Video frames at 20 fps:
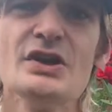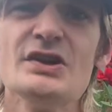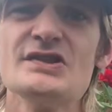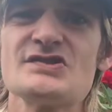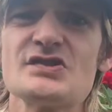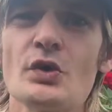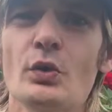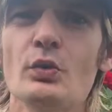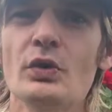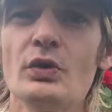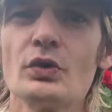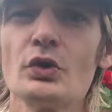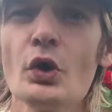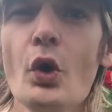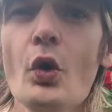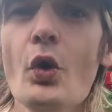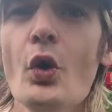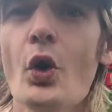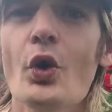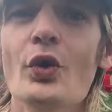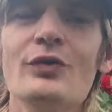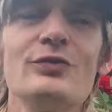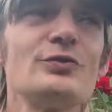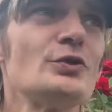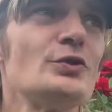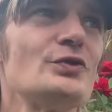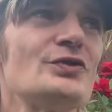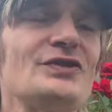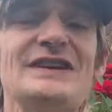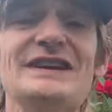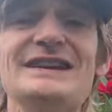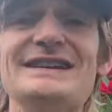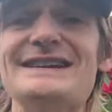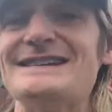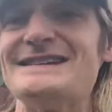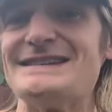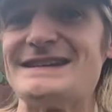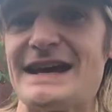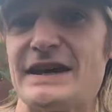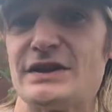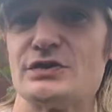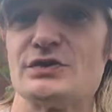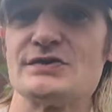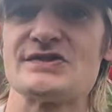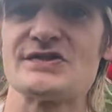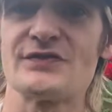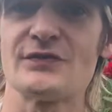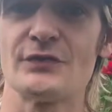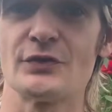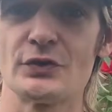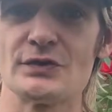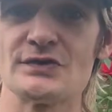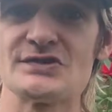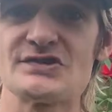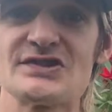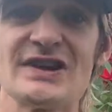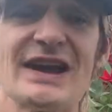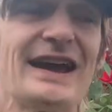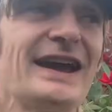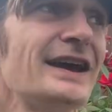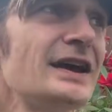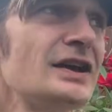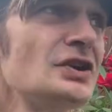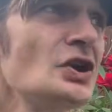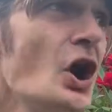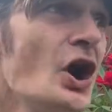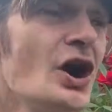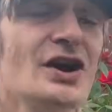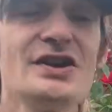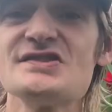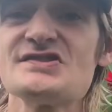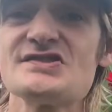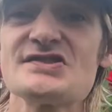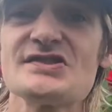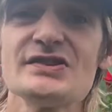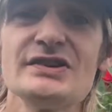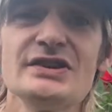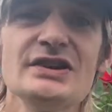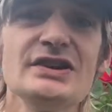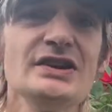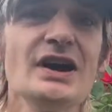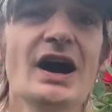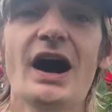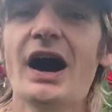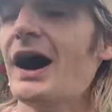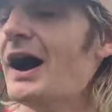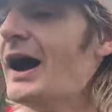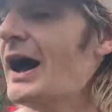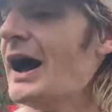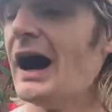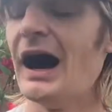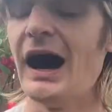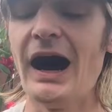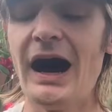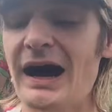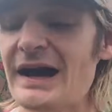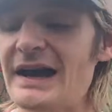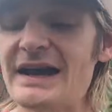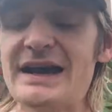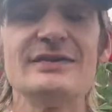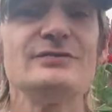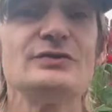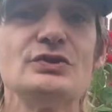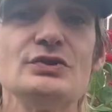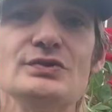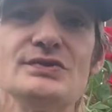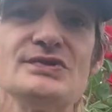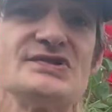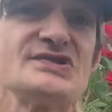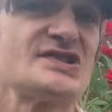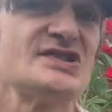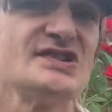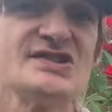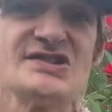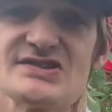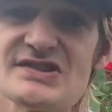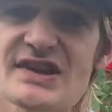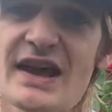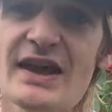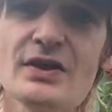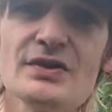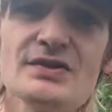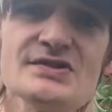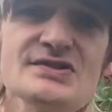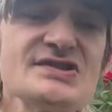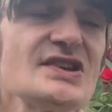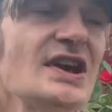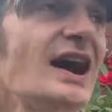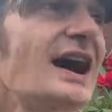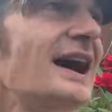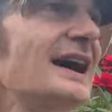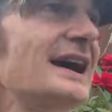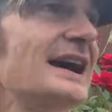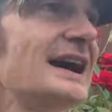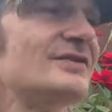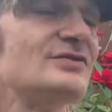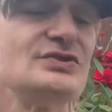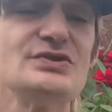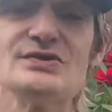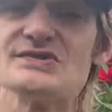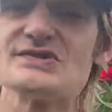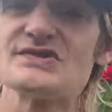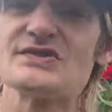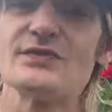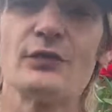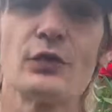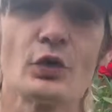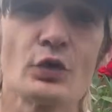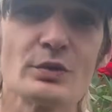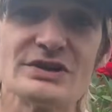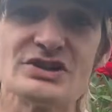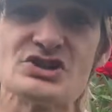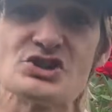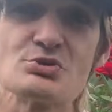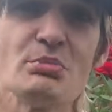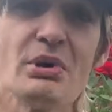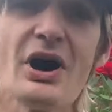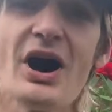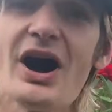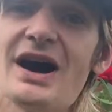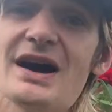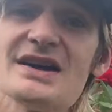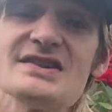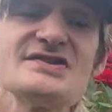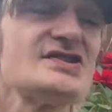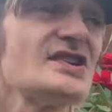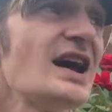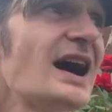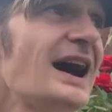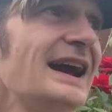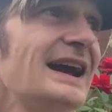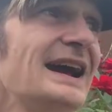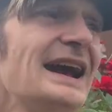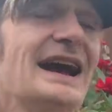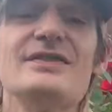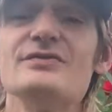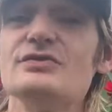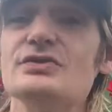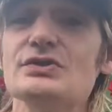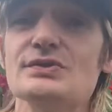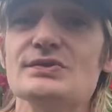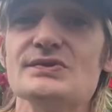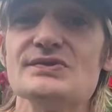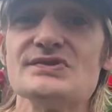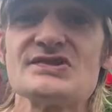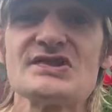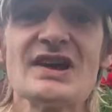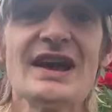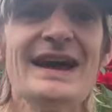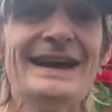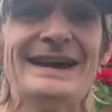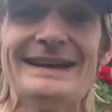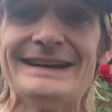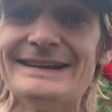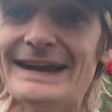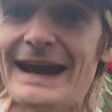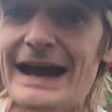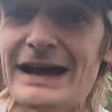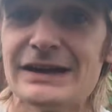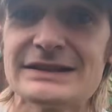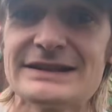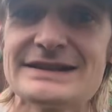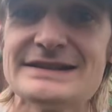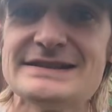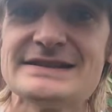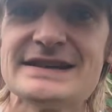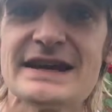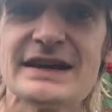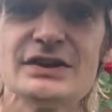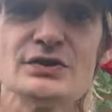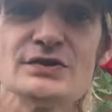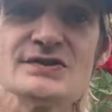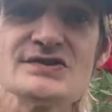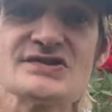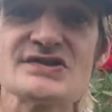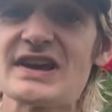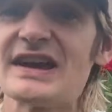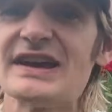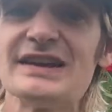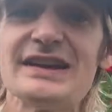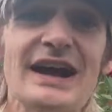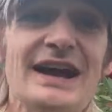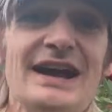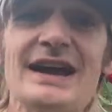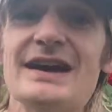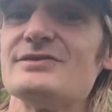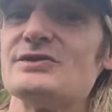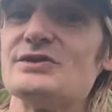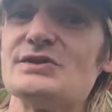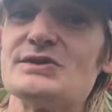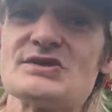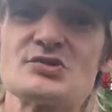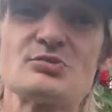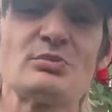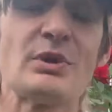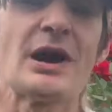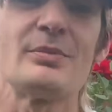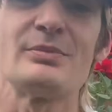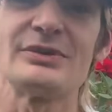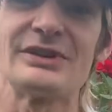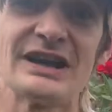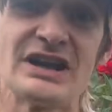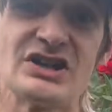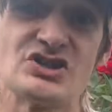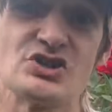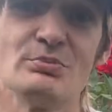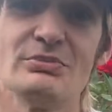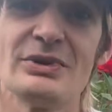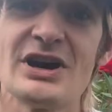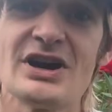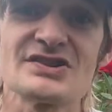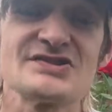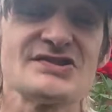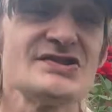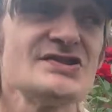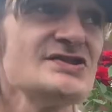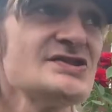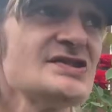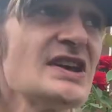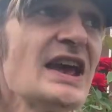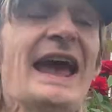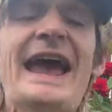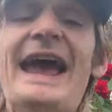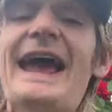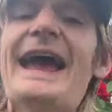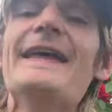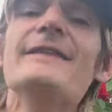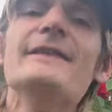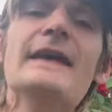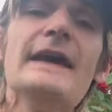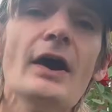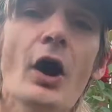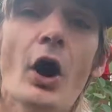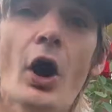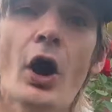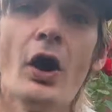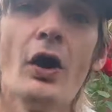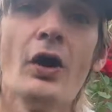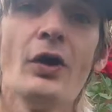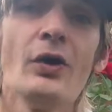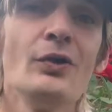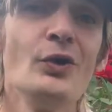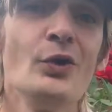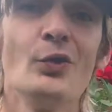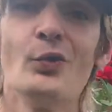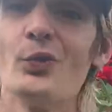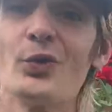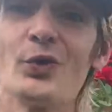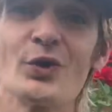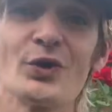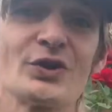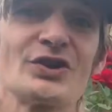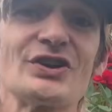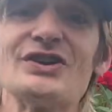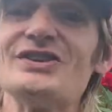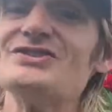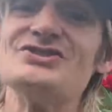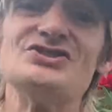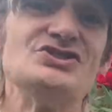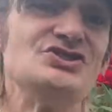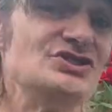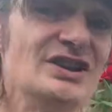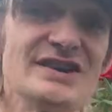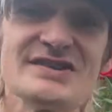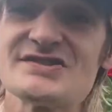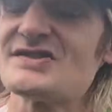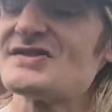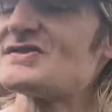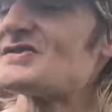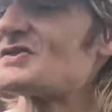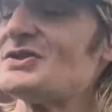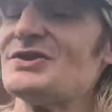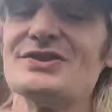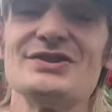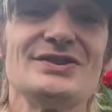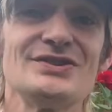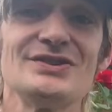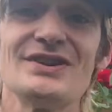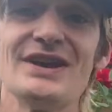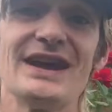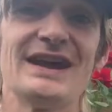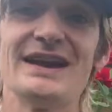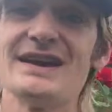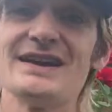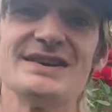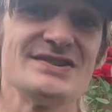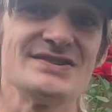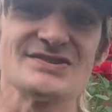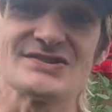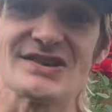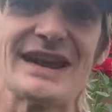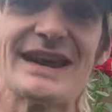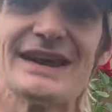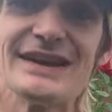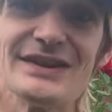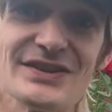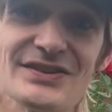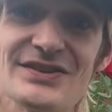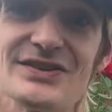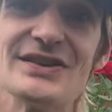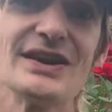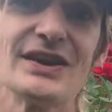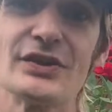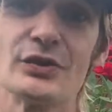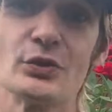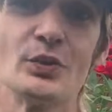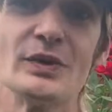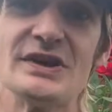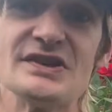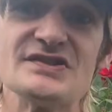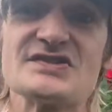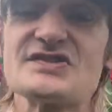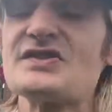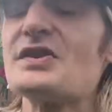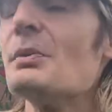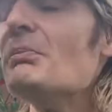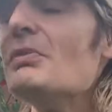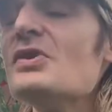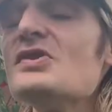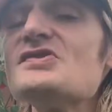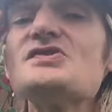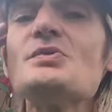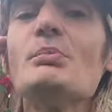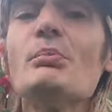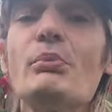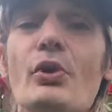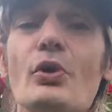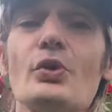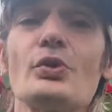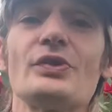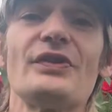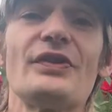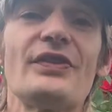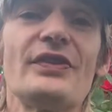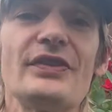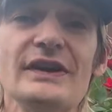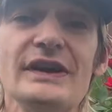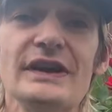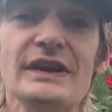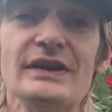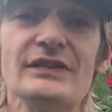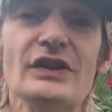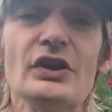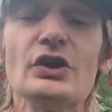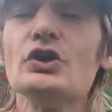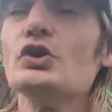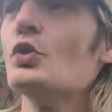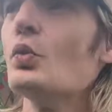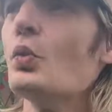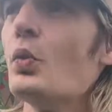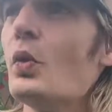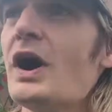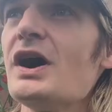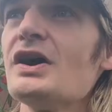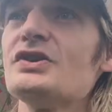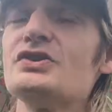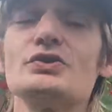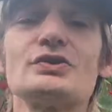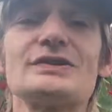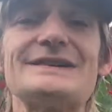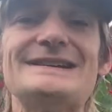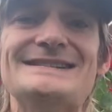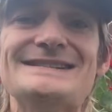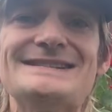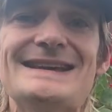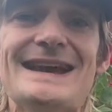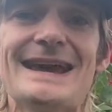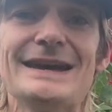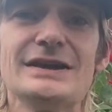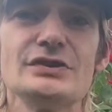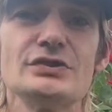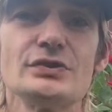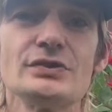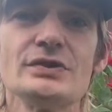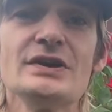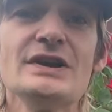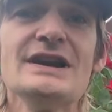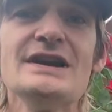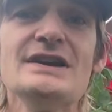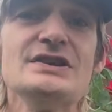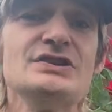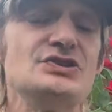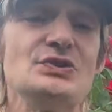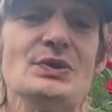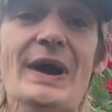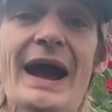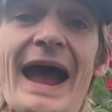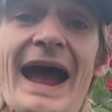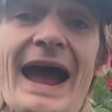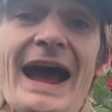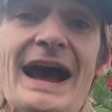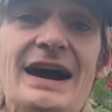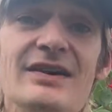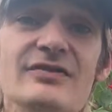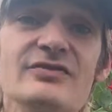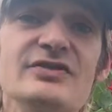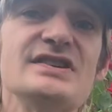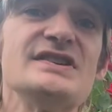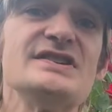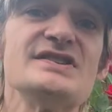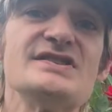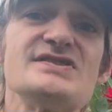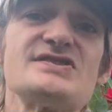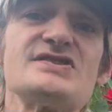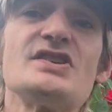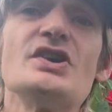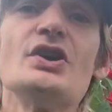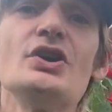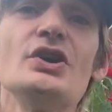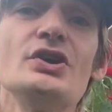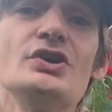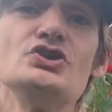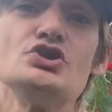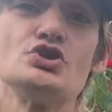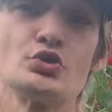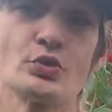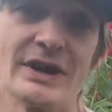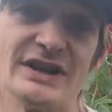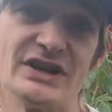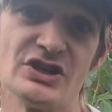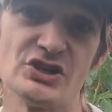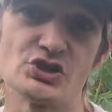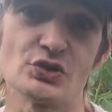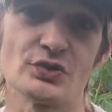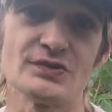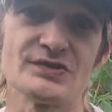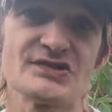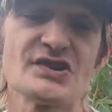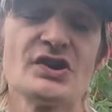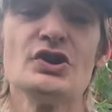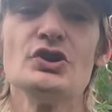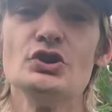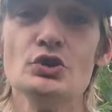So we'll go over the containers first. And honestly, I have used cells, I have used 4-inch pots, I have used gallon containers, and I have used propagation boxes, and they all work just as good as any of the other ones. The most important thing that you want your container to have is drainage holes.